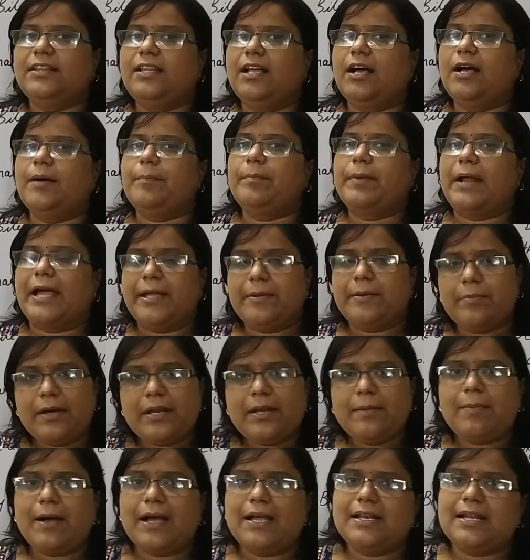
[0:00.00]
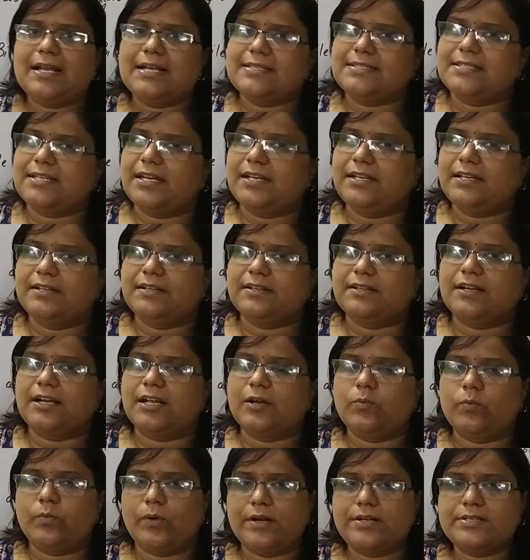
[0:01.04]
the primary bile acid
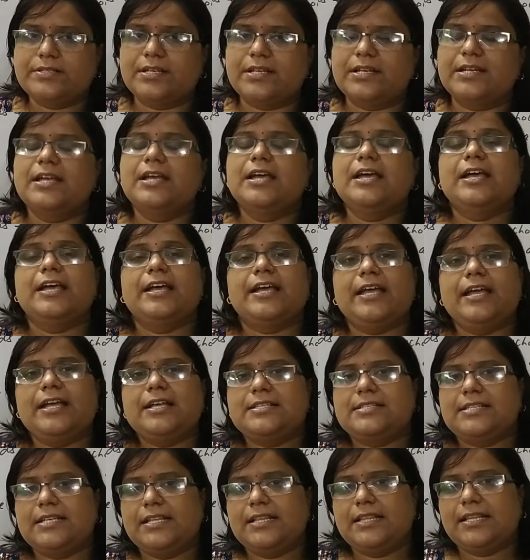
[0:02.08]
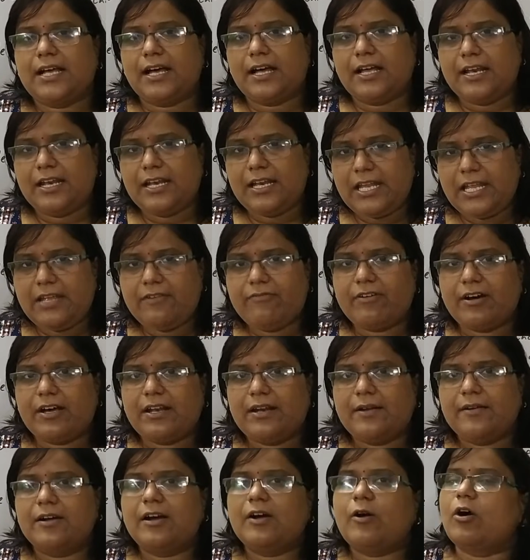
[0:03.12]
conversion is in the
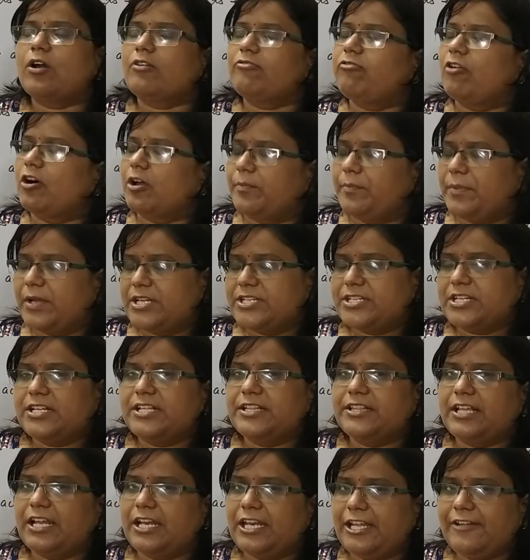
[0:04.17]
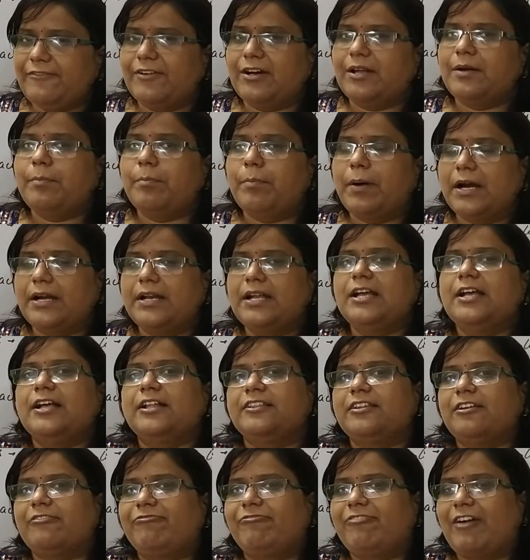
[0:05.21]
liver or formation in the liver, but
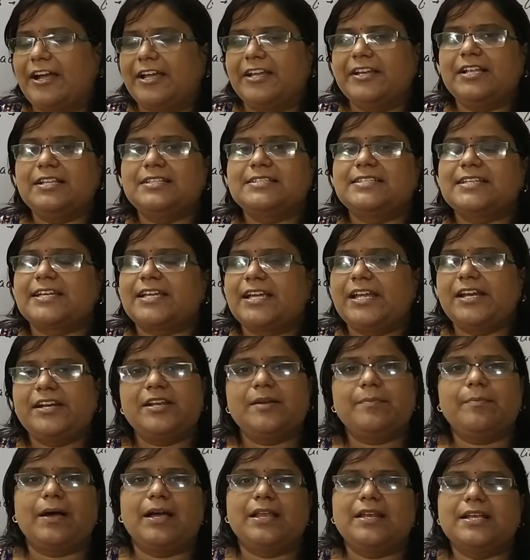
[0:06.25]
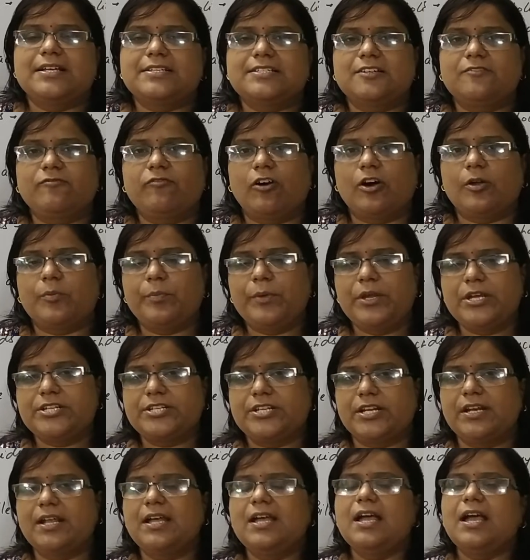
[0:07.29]
the final secondary bile acid
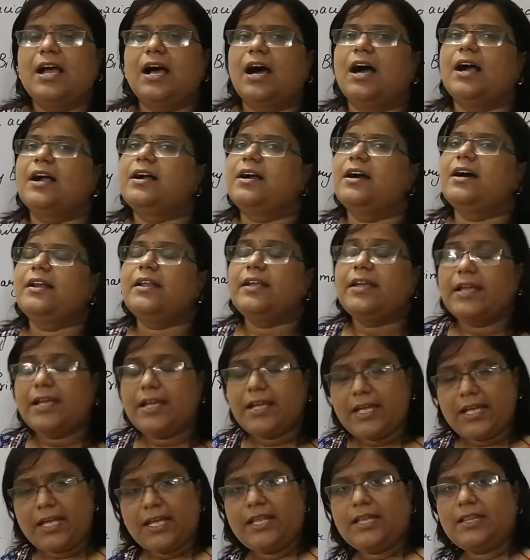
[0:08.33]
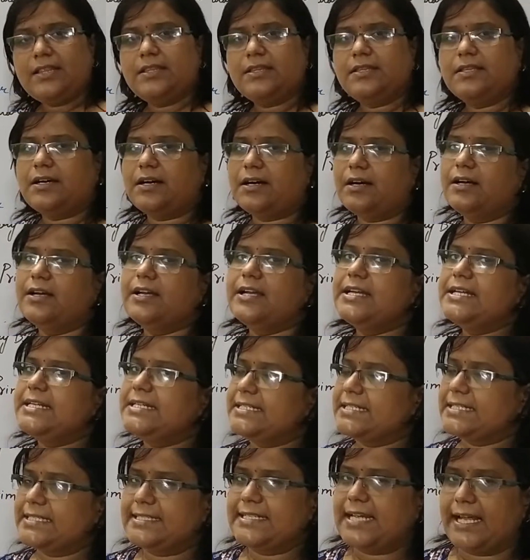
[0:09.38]
formation occur in the
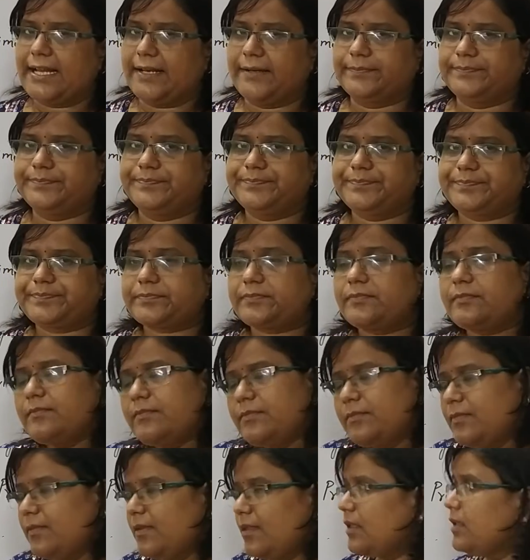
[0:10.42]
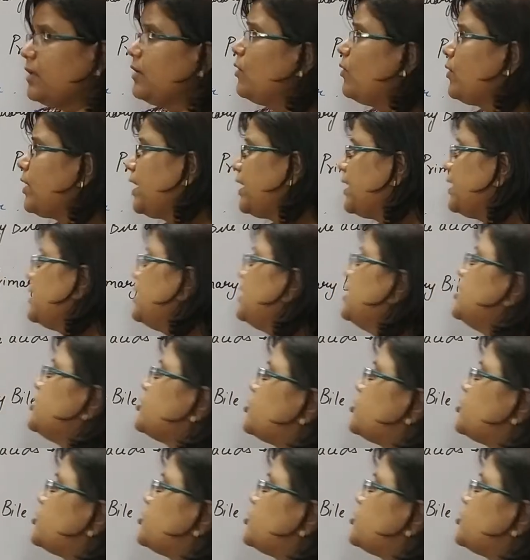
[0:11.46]
intestine. Okay,